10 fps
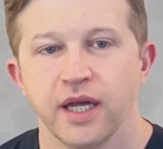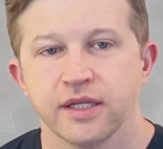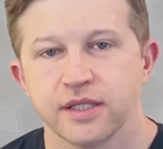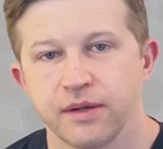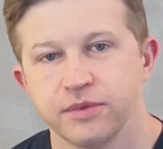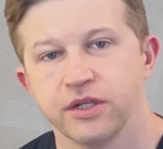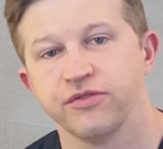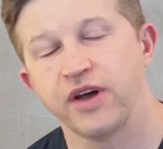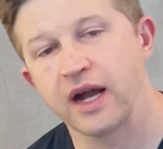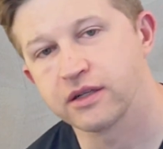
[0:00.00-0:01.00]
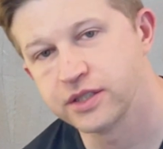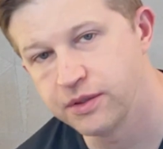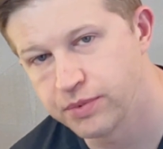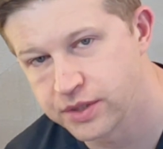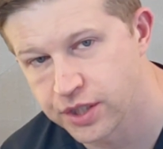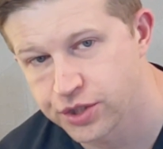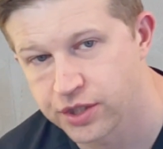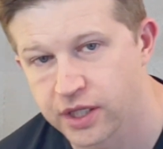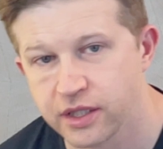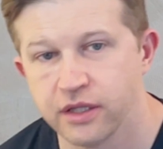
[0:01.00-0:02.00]
I accepted a faculty
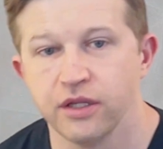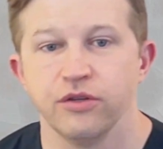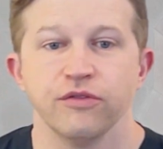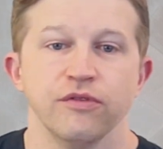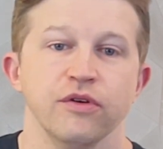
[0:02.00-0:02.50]
position at the